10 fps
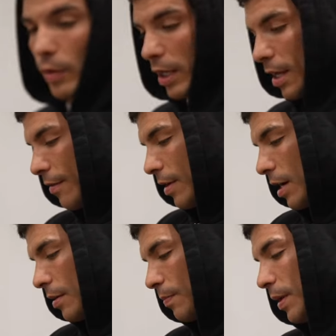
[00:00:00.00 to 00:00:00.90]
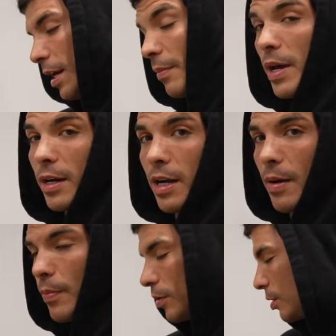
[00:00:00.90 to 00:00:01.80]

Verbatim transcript: we have a peanut butter couple,